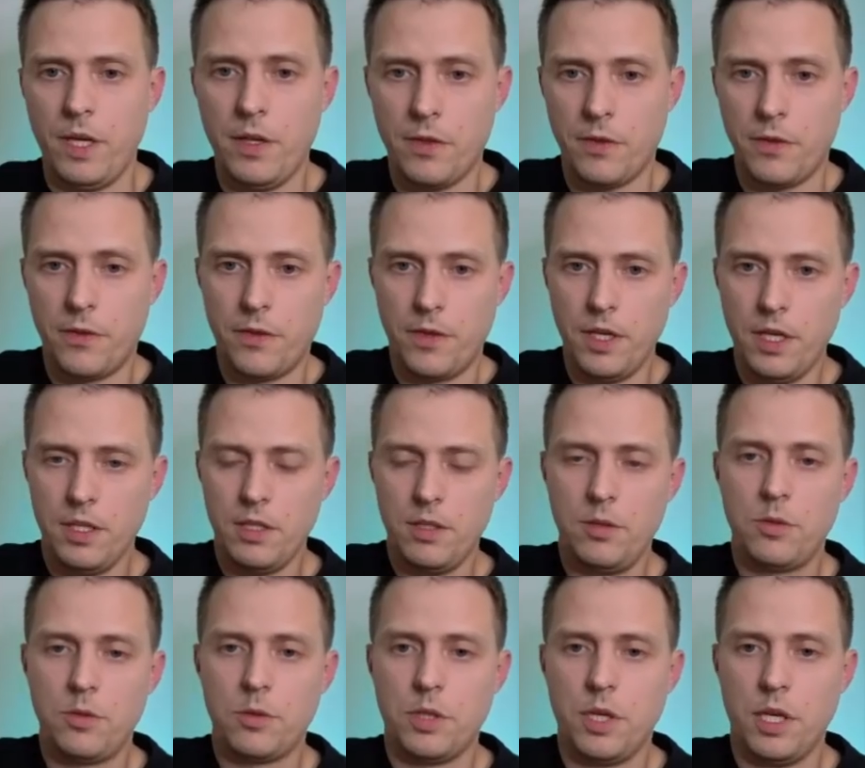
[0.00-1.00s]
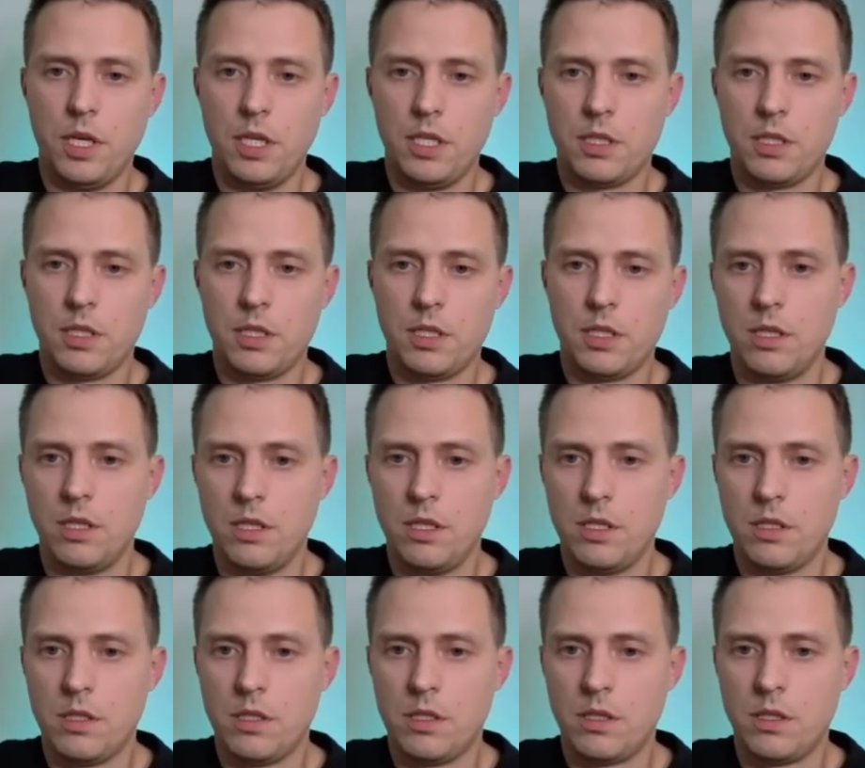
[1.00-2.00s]
And that use case
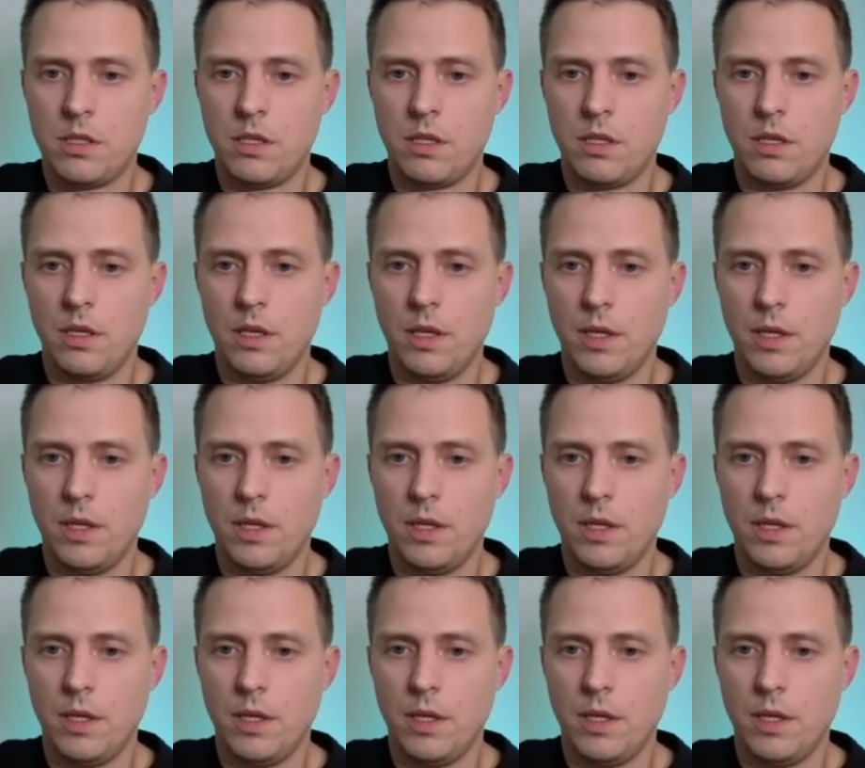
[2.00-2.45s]
is